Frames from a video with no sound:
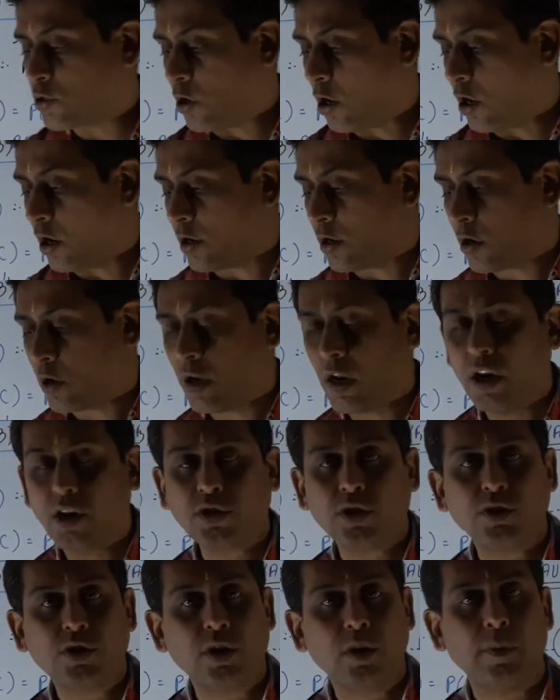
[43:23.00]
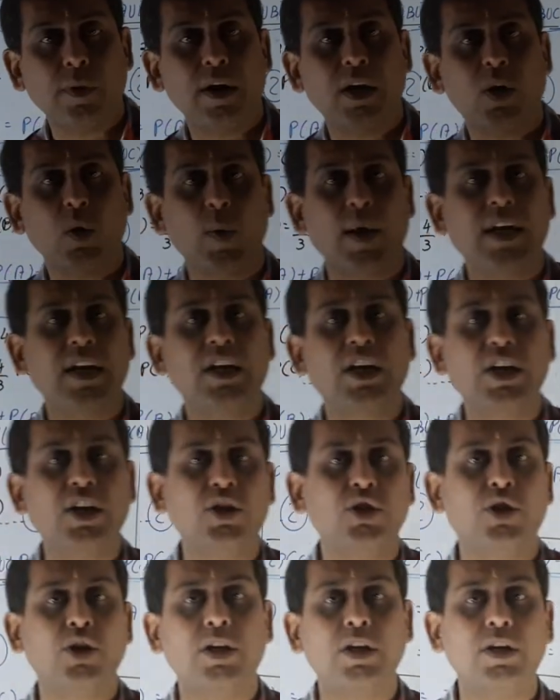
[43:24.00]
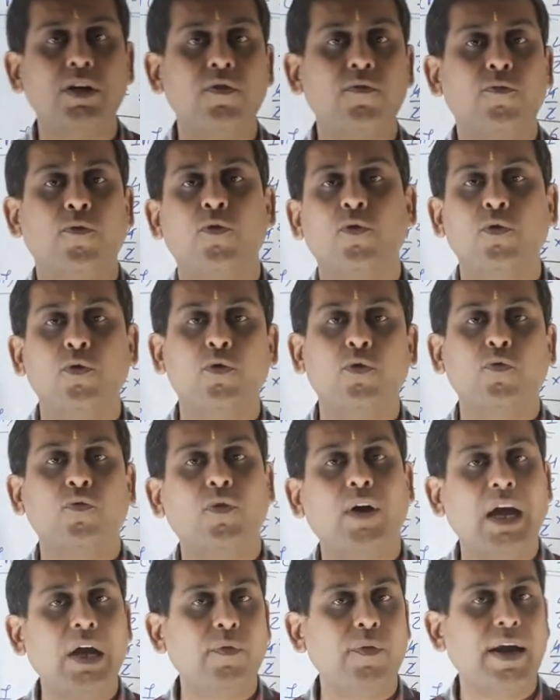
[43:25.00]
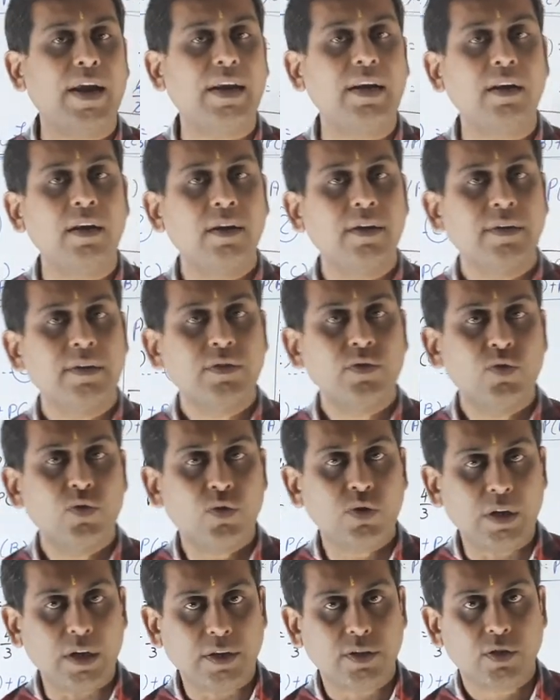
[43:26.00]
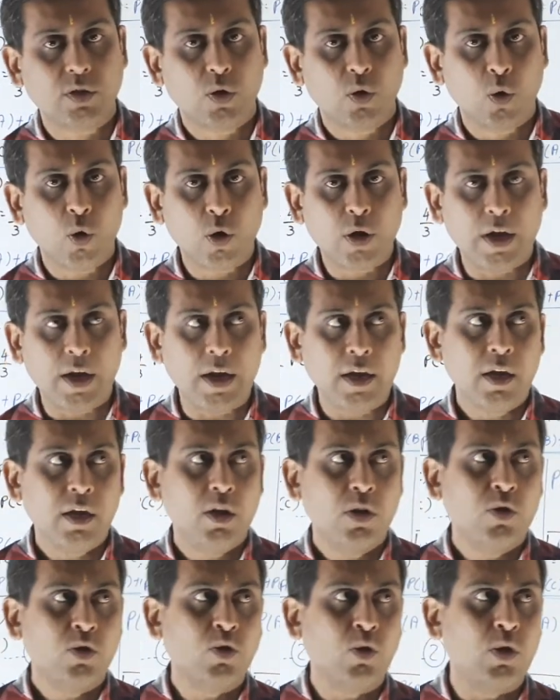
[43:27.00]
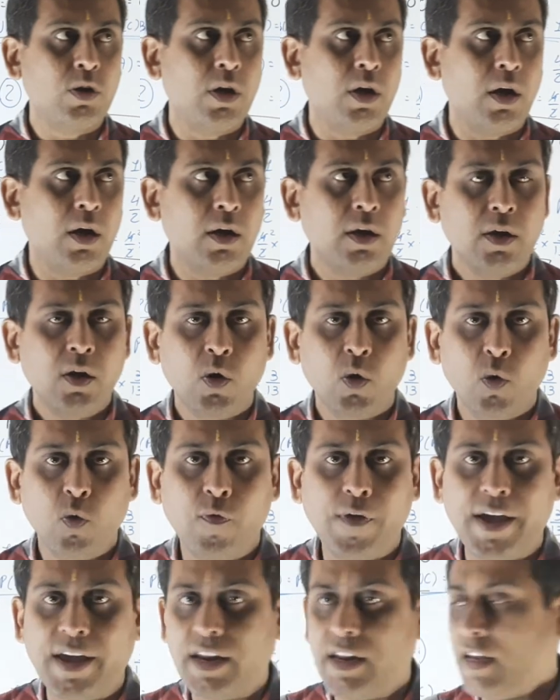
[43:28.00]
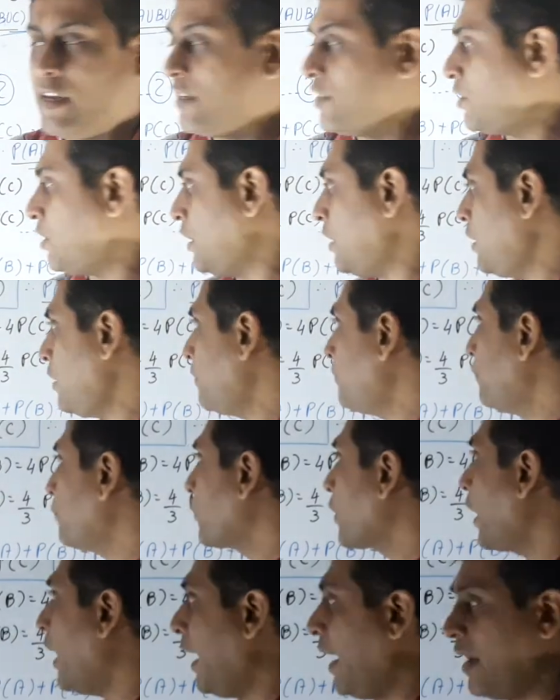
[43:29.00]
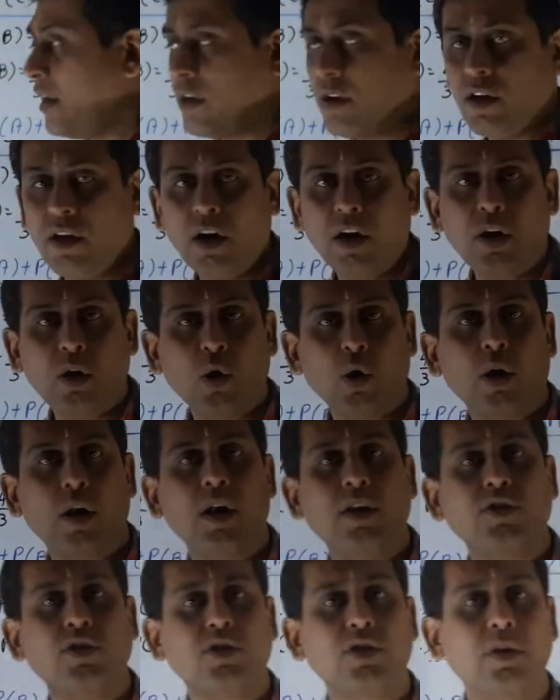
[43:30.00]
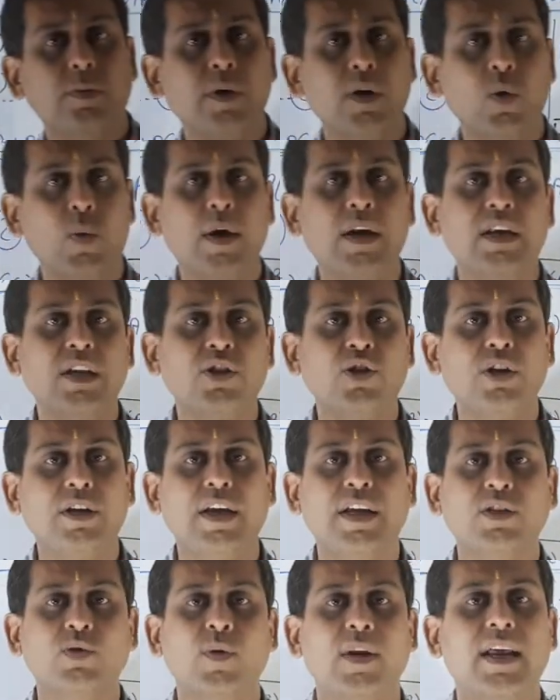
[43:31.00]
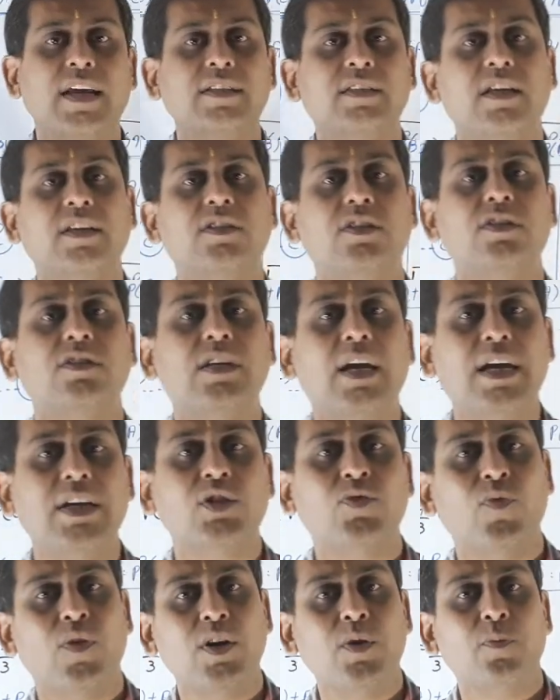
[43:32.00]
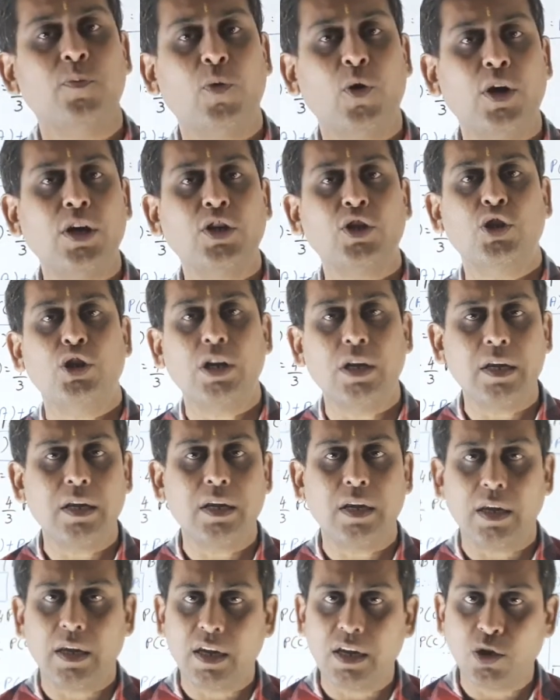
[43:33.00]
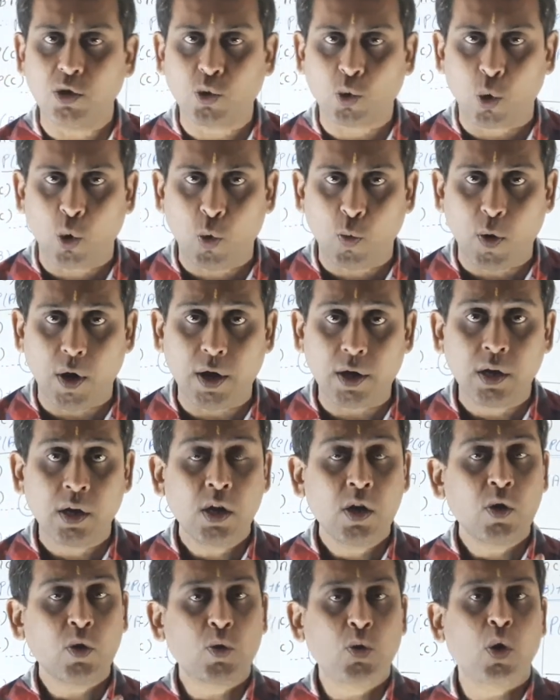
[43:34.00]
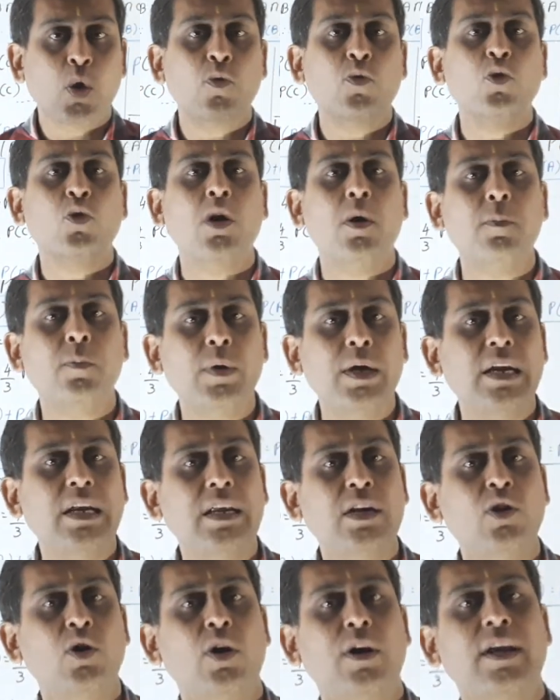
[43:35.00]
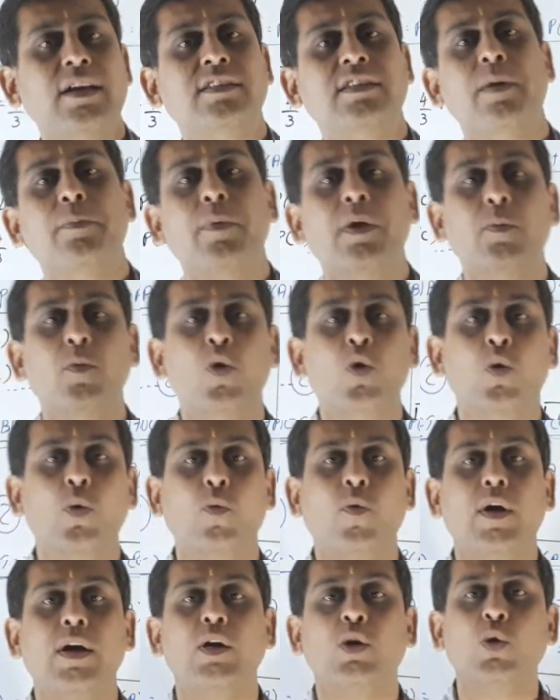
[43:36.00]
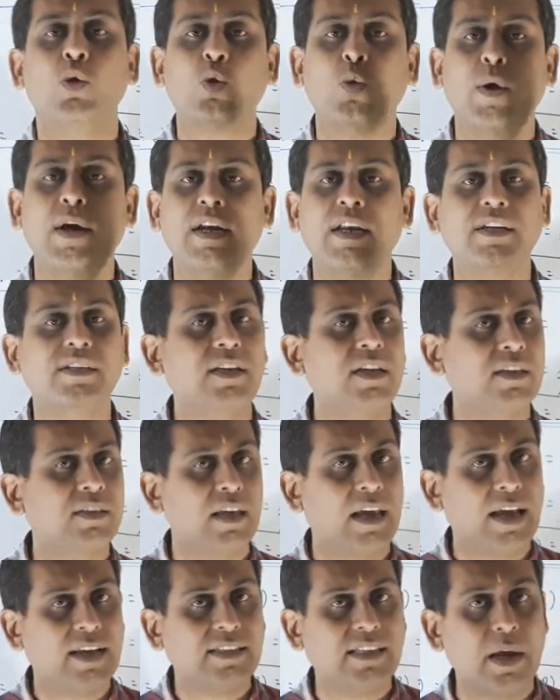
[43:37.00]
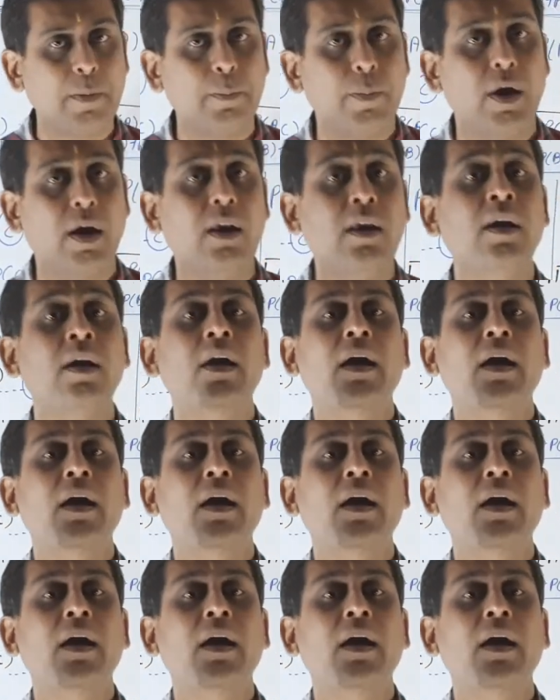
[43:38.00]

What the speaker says: on illustration number 23, 4, 5 and 6. Okay. So here very easy. And here your illustration number 23 as well as exercise 1.3 is over. You have to complete in your example book 1 to 26 example,